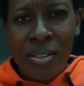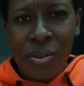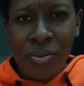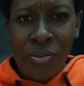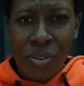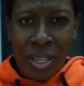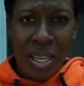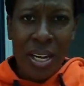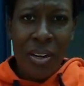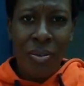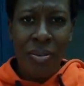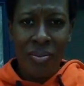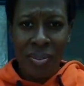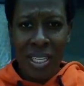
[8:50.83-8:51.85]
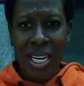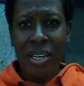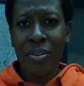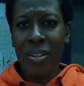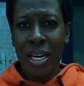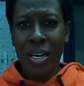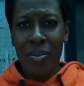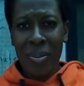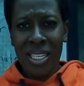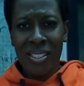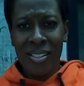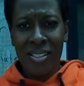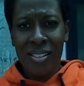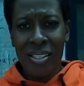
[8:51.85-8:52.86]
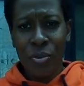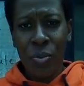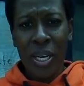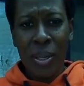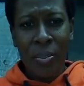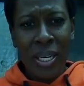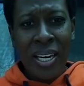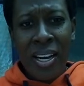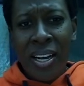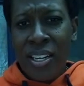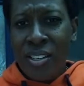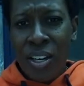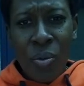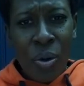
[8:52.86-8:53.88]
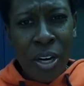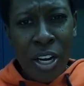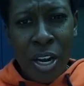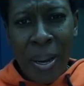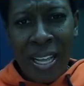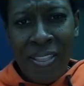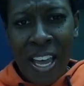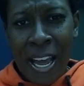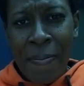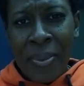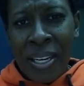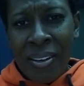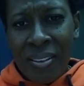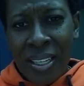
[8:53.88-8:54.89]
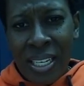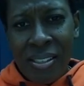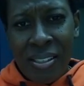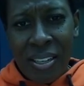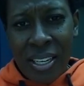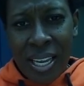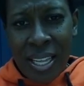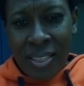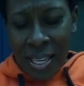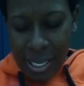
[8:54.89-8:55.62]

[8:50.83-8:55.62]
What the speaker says: soon for the lessons this week, but don't worry about that. Let's look at